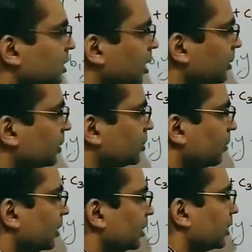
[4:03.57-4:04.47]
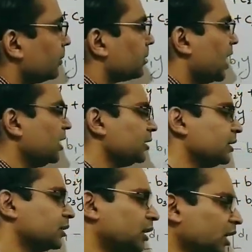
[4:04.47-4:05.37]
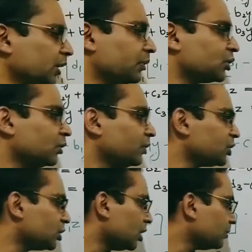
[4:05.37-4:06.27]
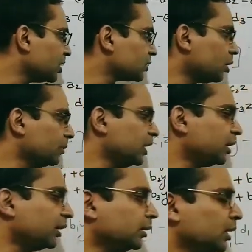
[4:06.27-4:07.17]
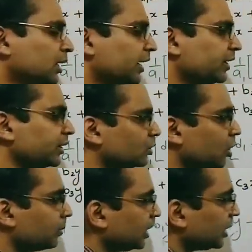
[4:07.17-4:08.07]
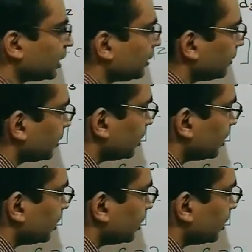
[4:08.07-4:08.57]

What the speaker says: term is dominating. And in the third equation, which term is dominating? It is dominating